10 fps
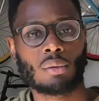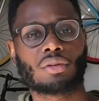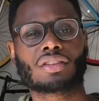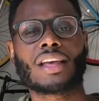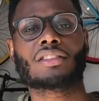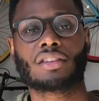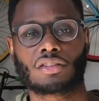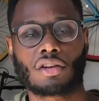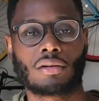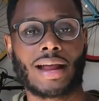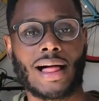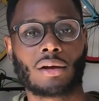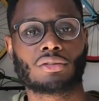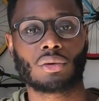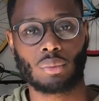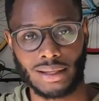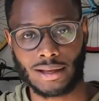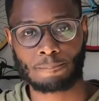which is at $600 a week.